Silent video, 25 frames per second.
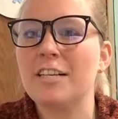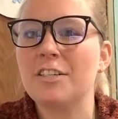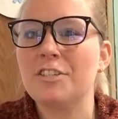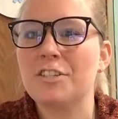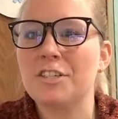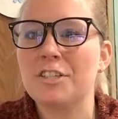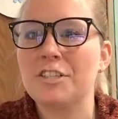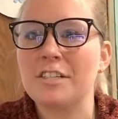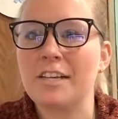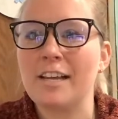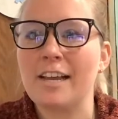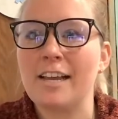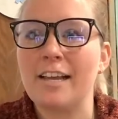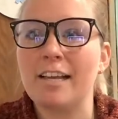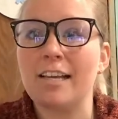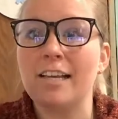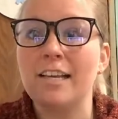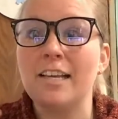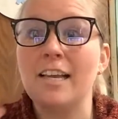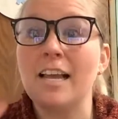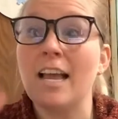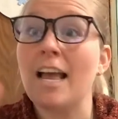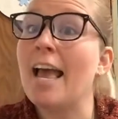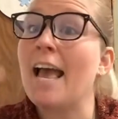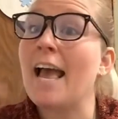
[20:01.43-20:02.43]

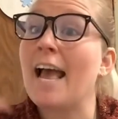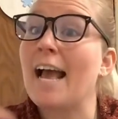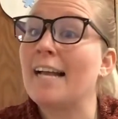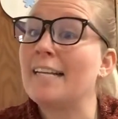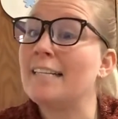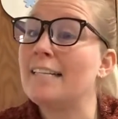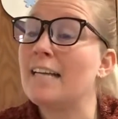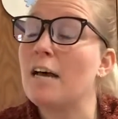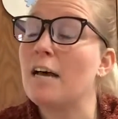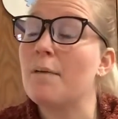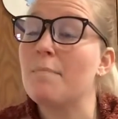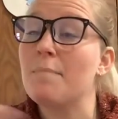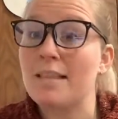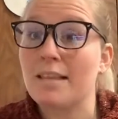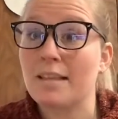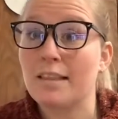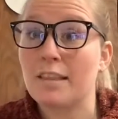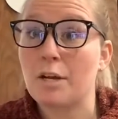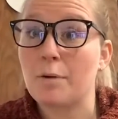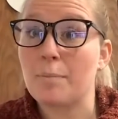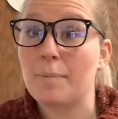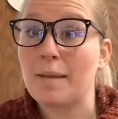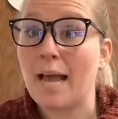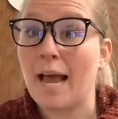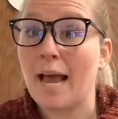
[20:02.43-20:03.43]
cha-ching, and tell me that
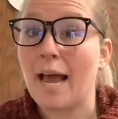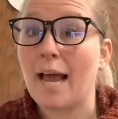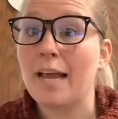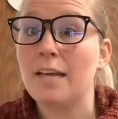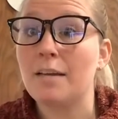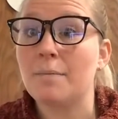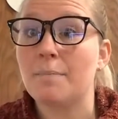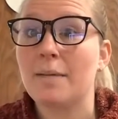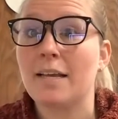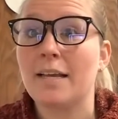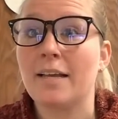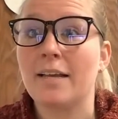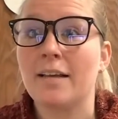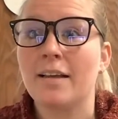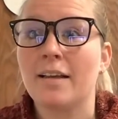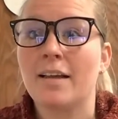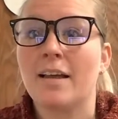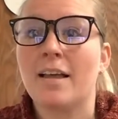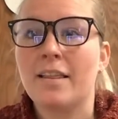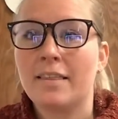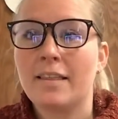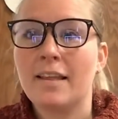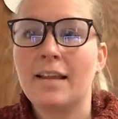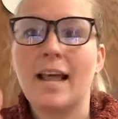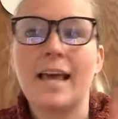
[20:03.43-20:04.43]
they're behind me,
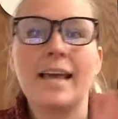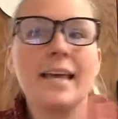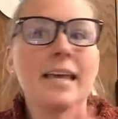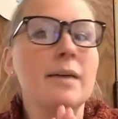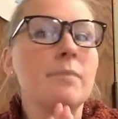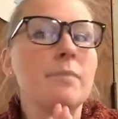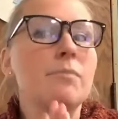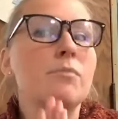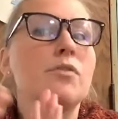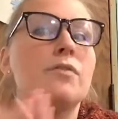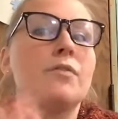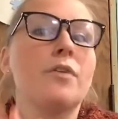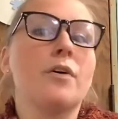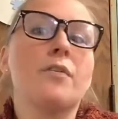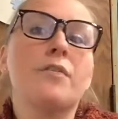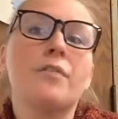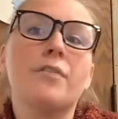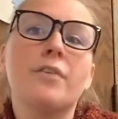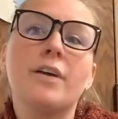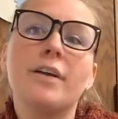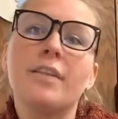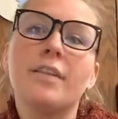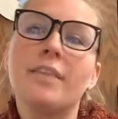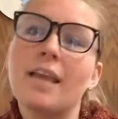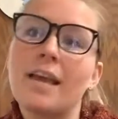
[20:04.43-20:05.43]
then I can move
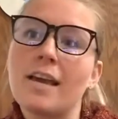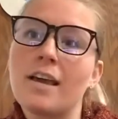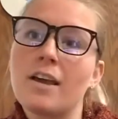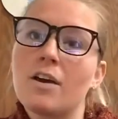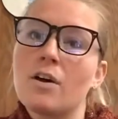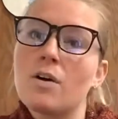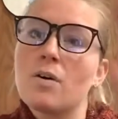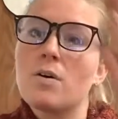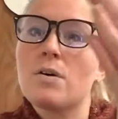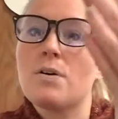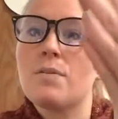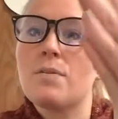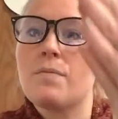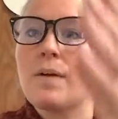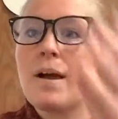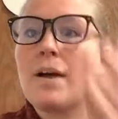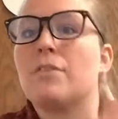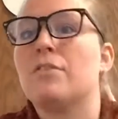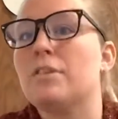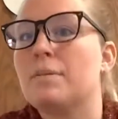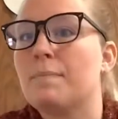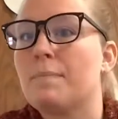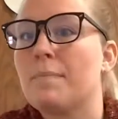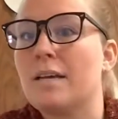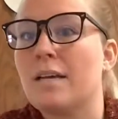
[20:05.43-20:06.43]
over and they can go
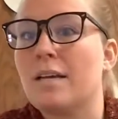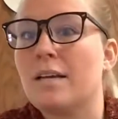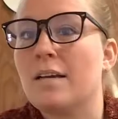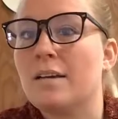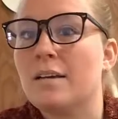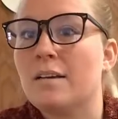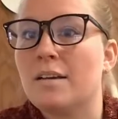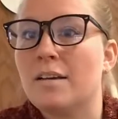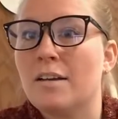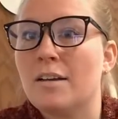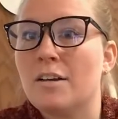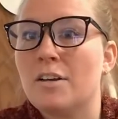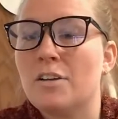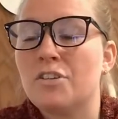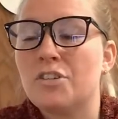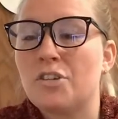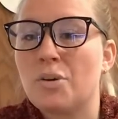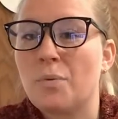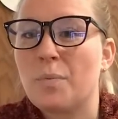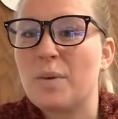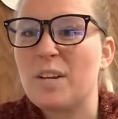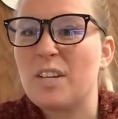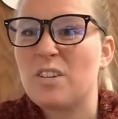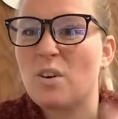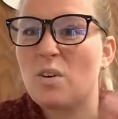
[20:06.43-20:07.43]
around me so
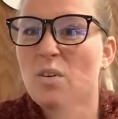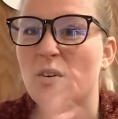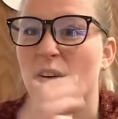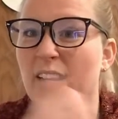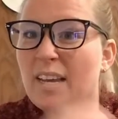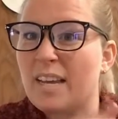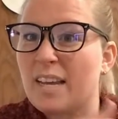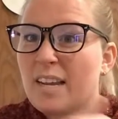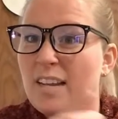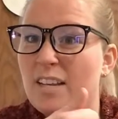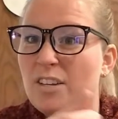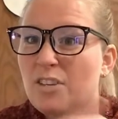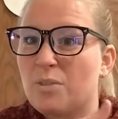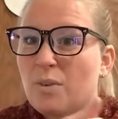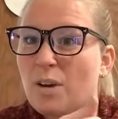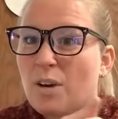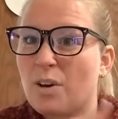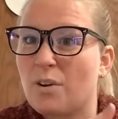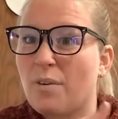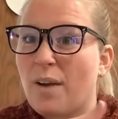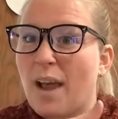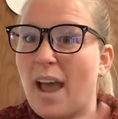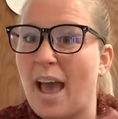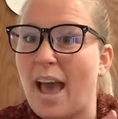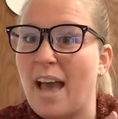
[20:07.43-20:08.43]
we don't get into a
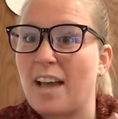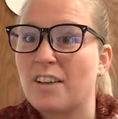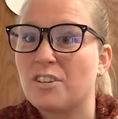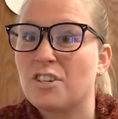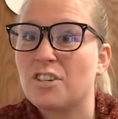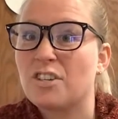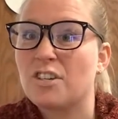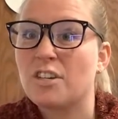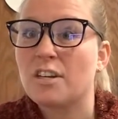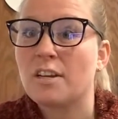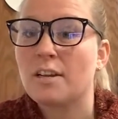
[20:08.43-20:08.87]
crash.